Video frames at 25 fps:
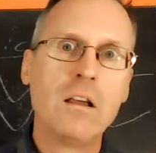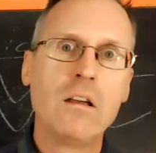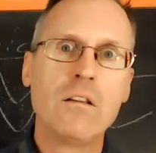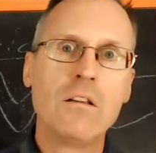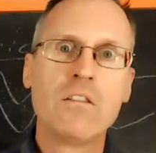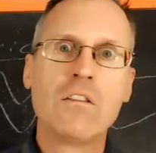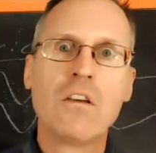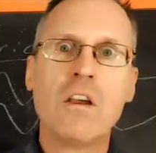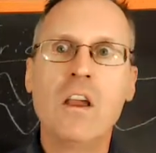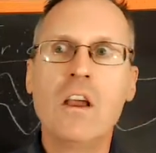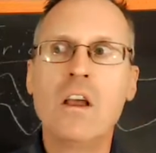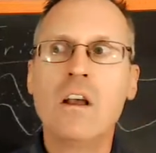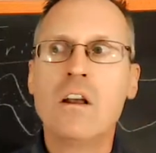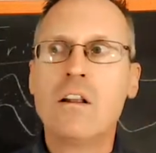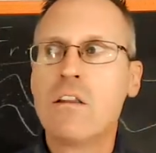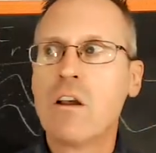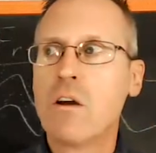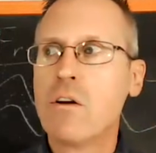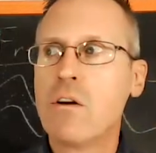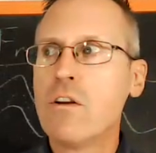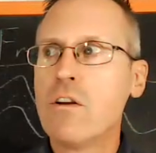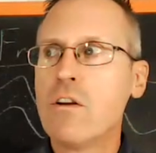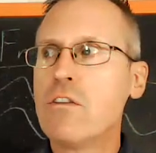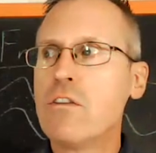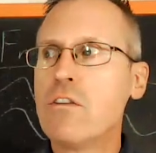is there
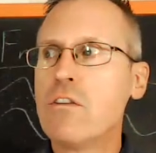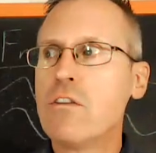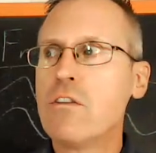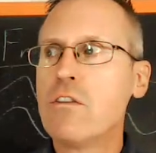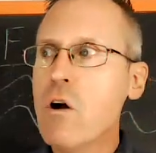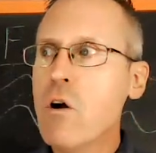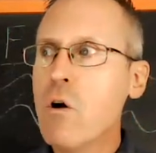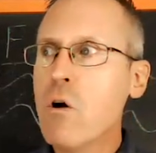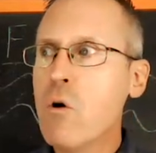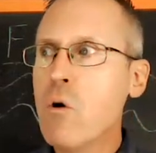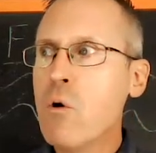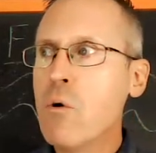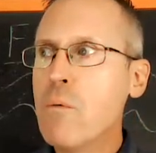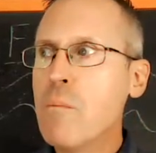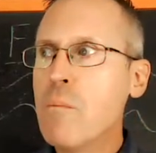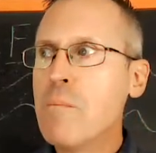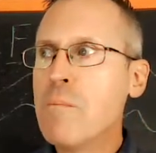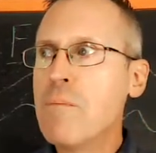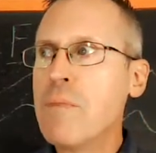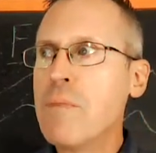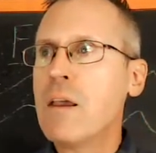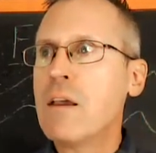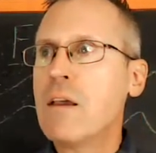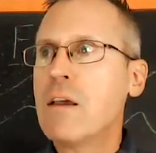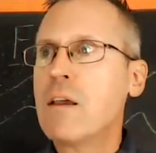is no
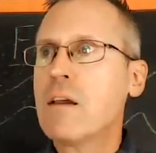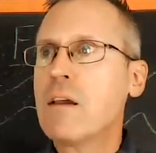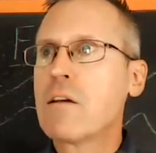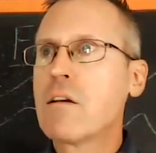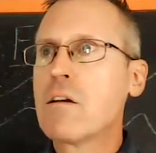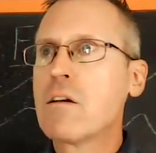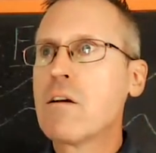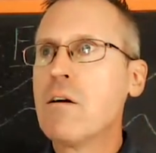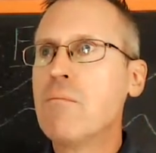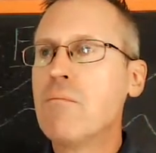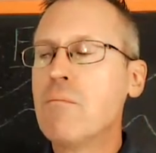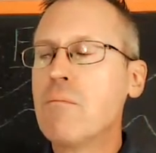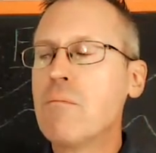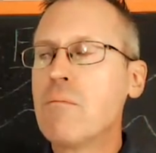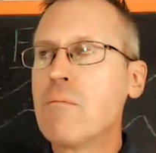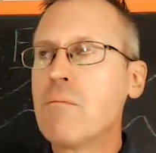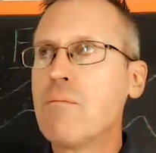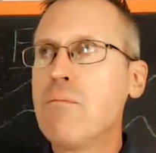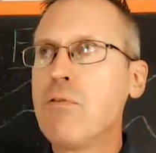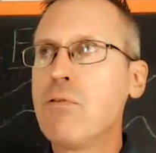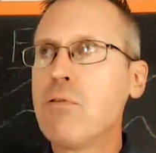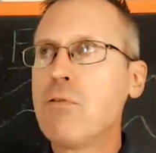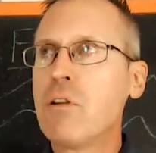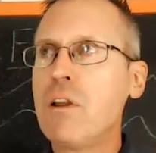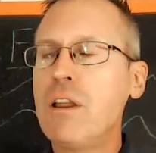
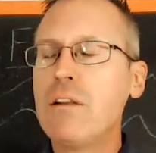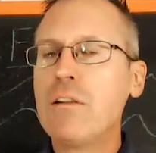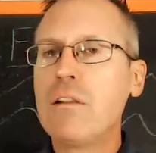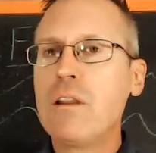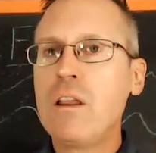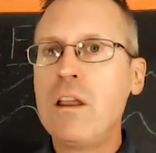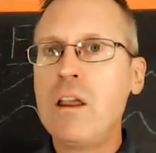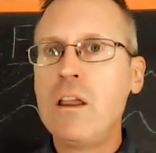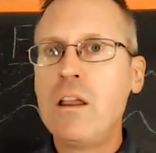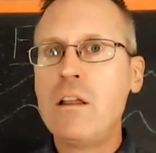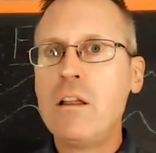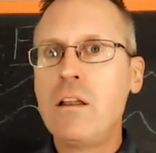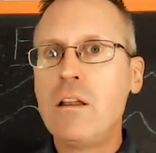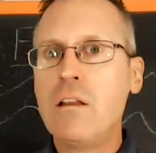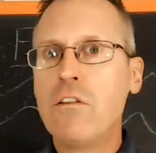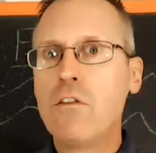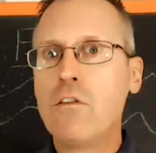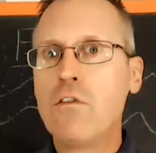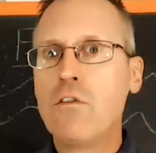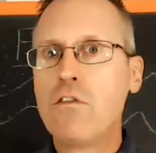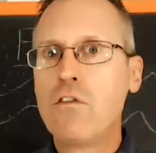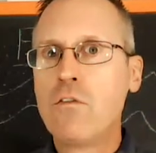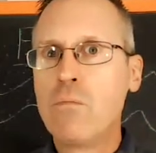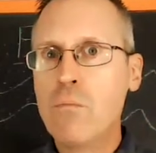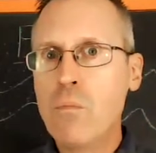completely
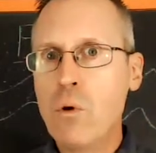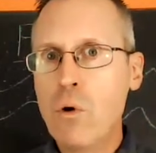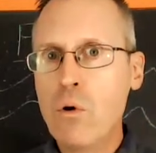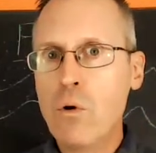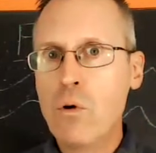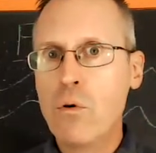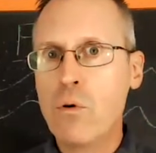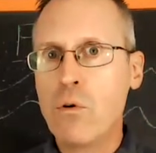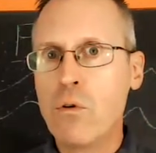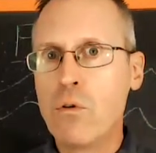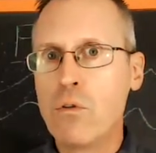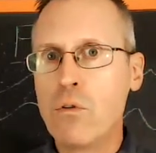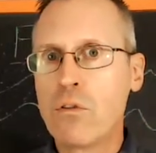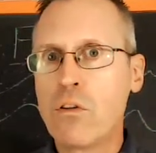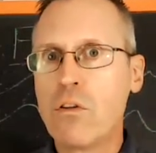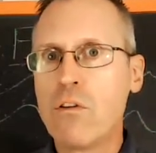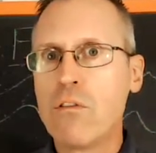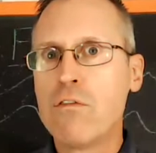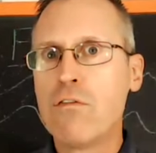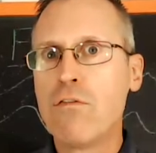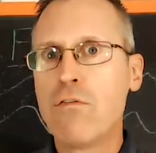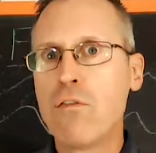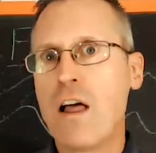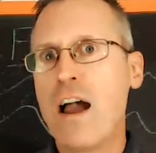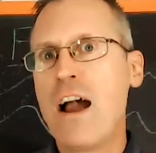smooth
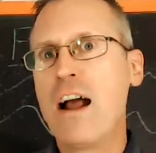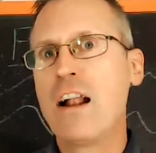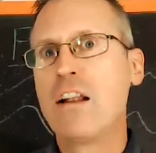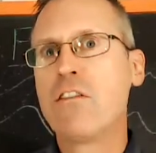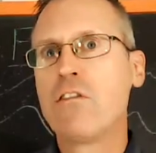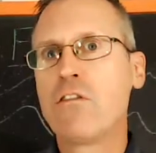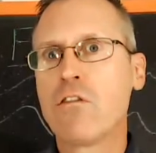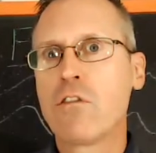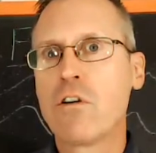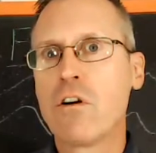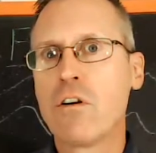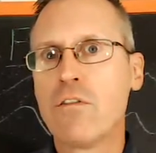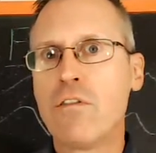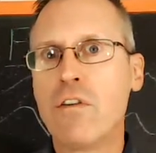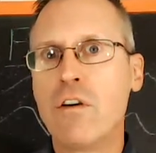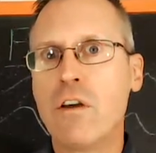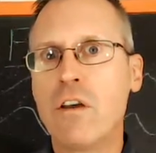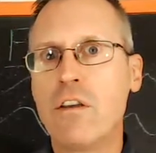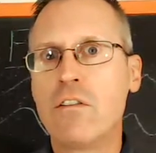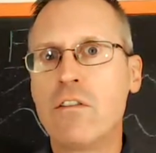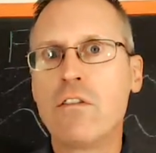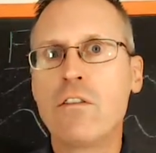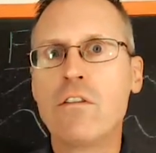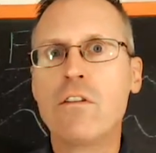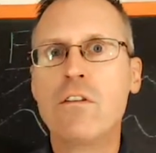flat
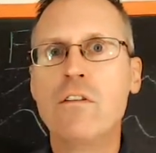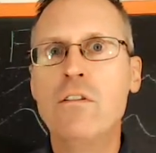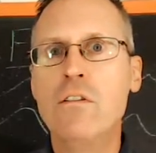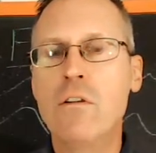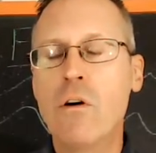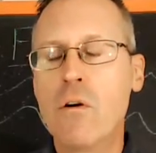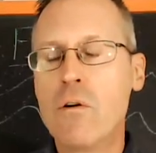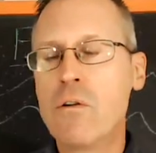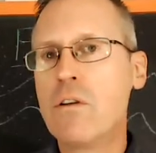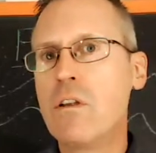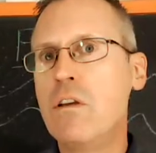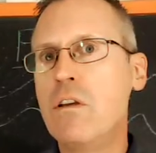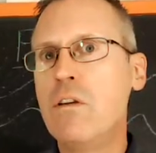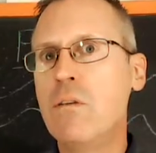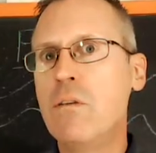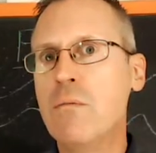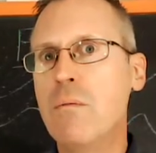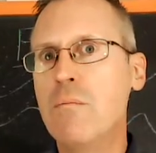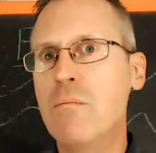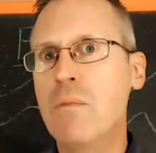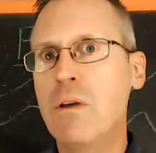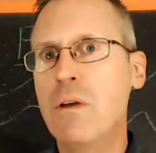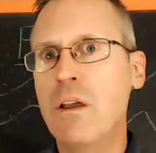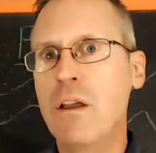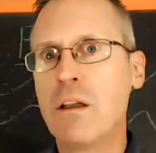surface known to human
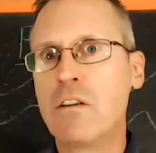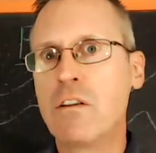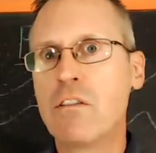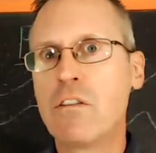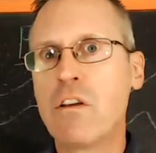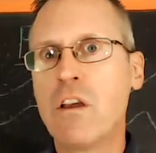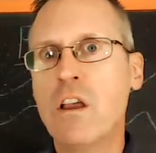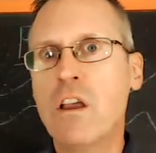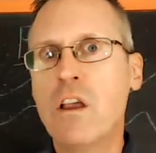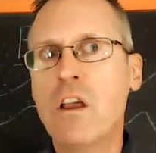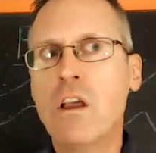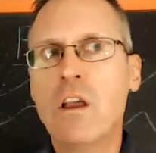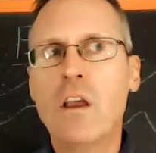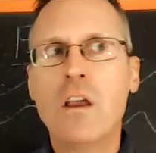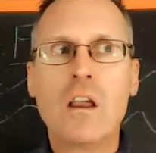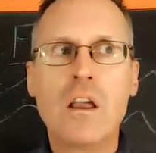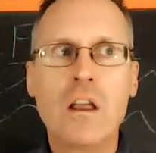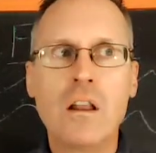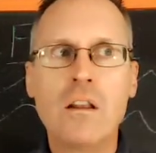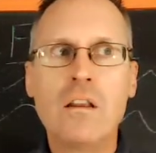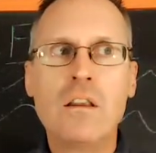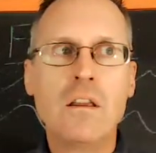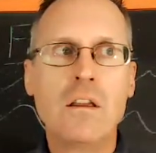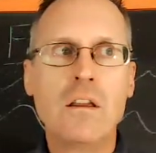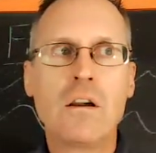beings
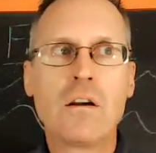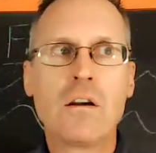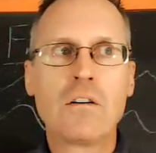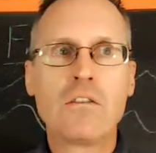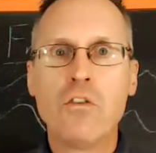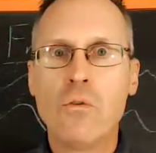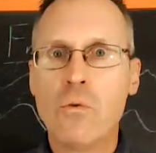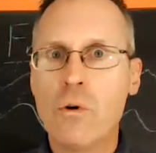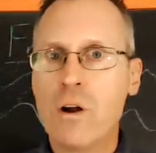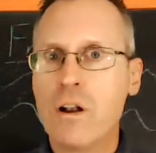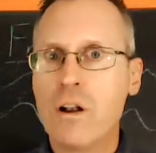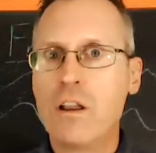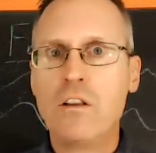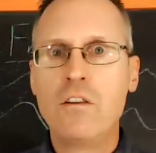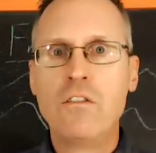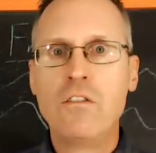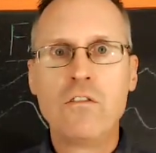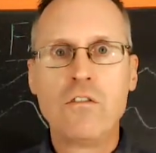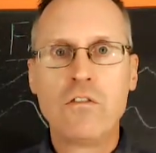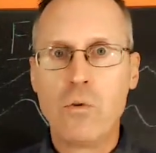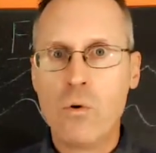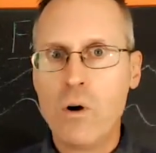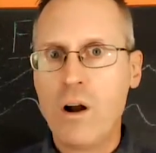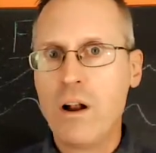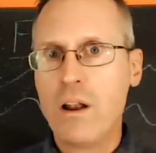in the year
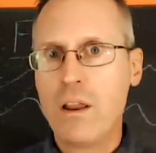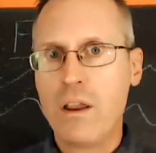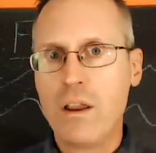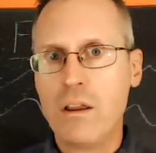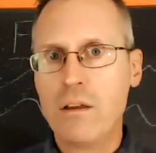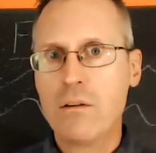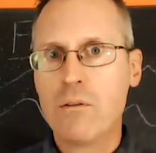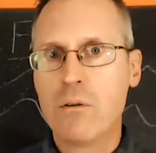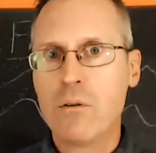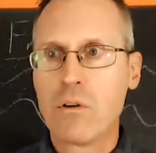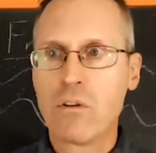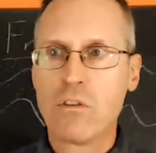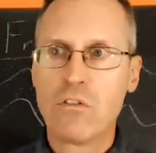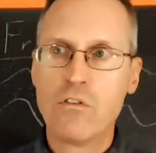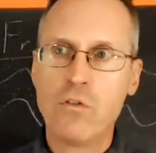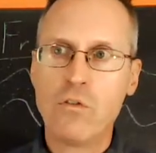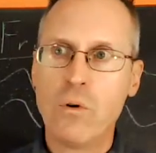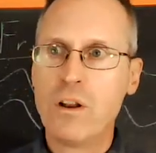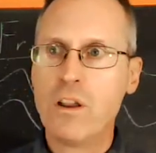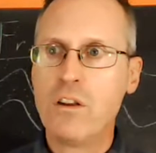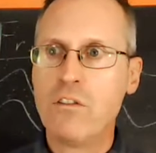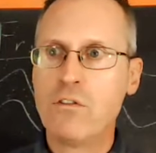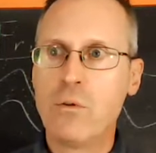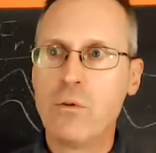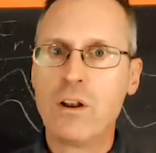2020 or
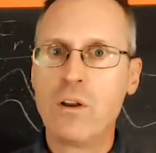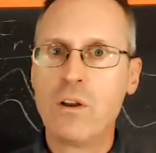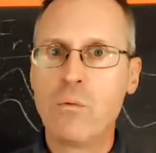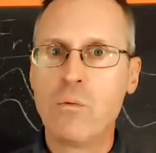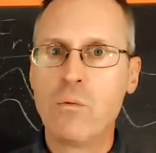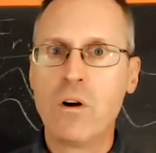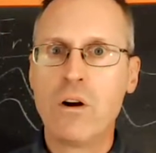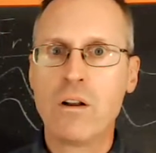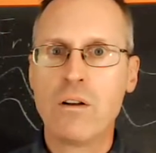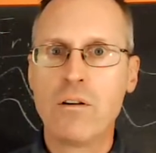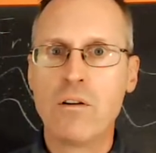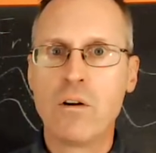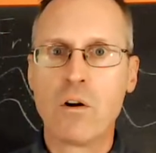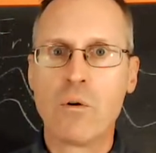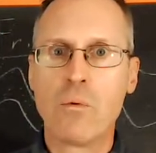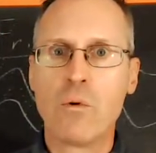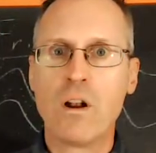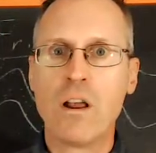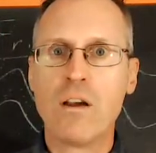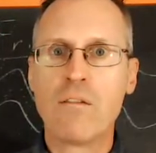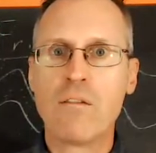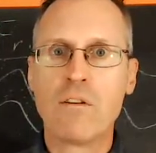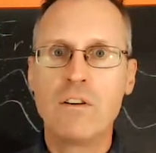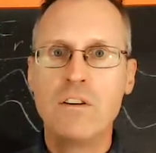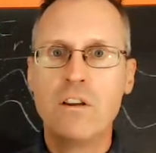2021 or
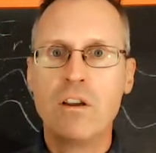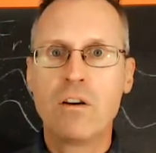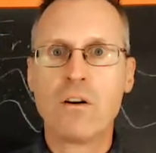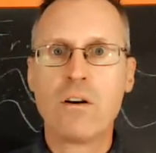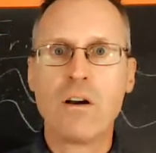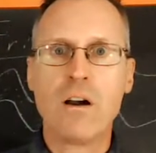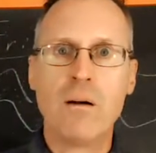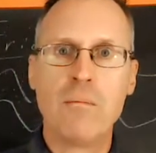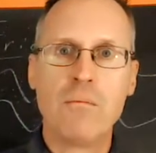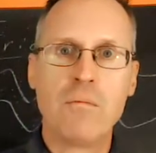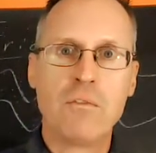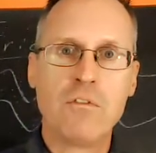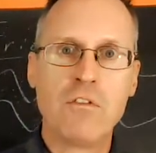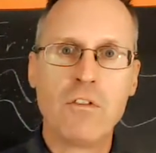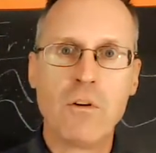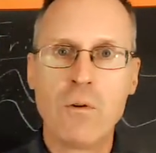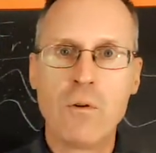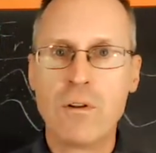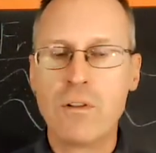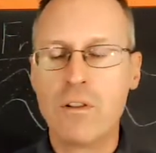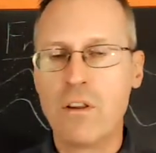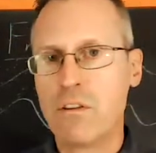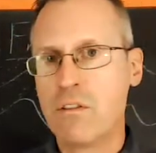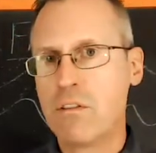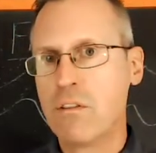whatever year I'm
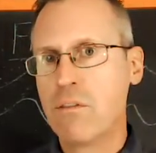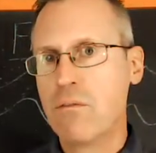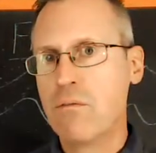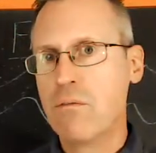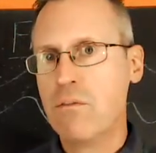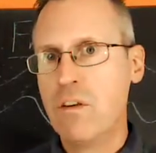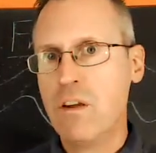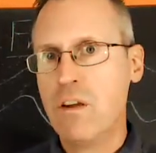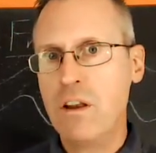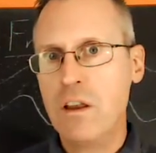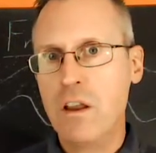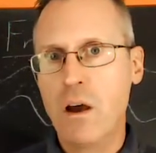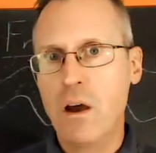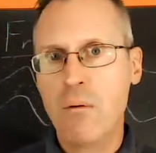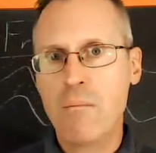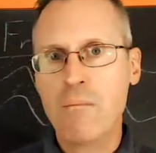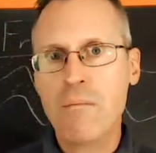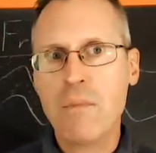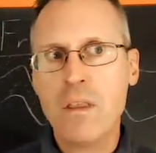showing this video.